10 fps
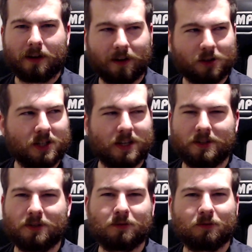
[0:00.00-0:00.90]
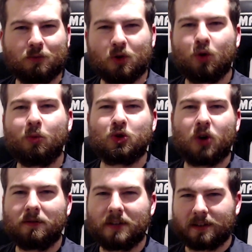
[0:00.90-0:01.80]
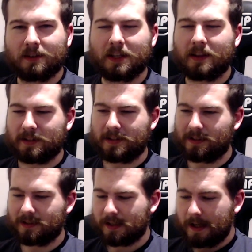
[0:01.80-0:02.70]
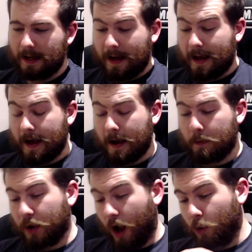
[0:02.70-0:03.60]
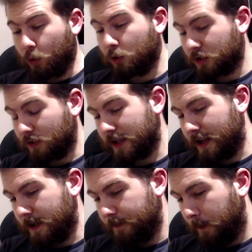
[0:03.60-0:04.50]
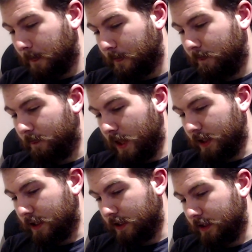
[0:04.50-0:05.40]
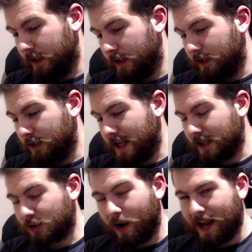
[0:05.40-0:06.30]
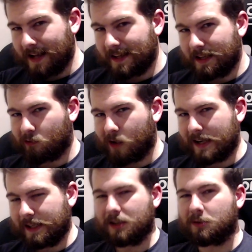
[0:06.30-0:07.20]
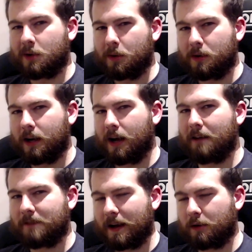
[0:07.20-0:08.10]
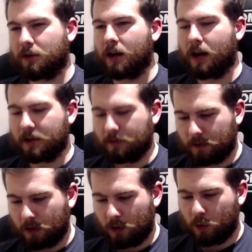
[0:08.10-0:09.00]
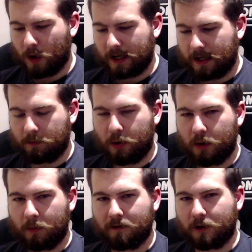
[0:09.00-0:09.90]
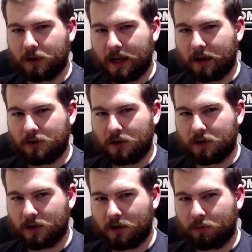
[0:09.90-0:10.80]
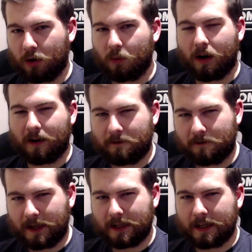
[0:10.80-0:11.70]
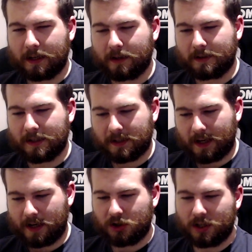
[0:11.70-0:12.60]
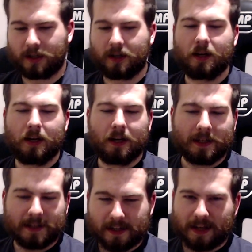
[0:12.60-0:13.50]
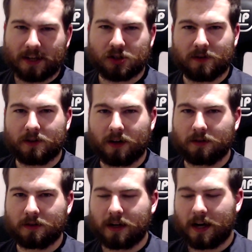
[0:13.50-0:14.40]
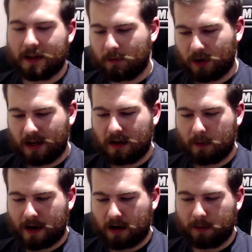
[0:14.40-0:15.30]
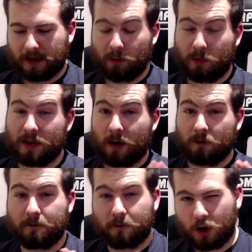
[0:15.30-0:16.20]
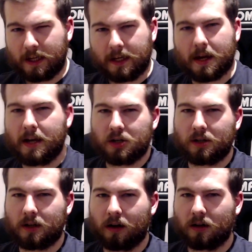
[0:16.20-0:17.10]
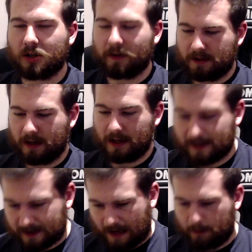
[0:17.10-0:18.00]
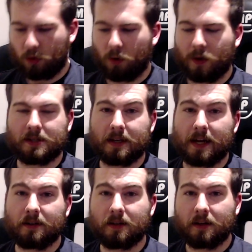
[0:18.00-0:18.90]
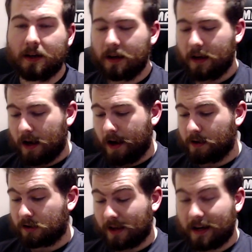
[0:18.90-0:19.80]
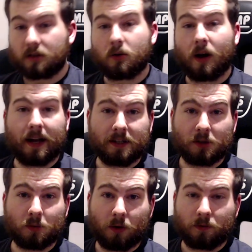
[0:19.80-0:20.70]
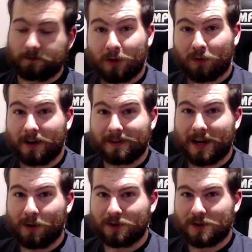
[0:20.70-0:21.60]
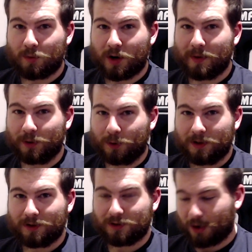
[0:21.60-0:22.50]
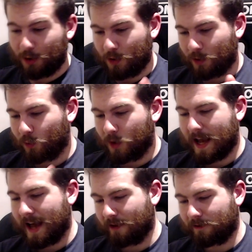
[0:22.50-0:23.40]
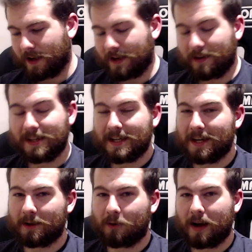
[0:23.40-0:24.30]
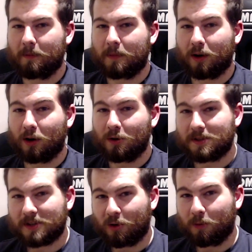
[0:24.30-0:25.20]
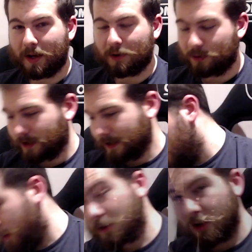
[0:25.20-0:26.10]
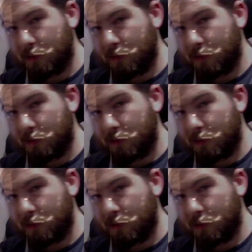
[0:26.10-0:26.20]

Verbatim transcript: clutch is, you can normal driving in that sense. But I would also say that it's quite handy in rally as well. I have found that I can quickly put my foot down to the certain point where I can feel it disengaging, getting that shift done, and then bringing it back up again without fully engaging the clutch, having to like slam all the way to the end. So that is quite handy as well. Right, now onto the brake pedal. So we have a 90 kg load cell pedal. Load cell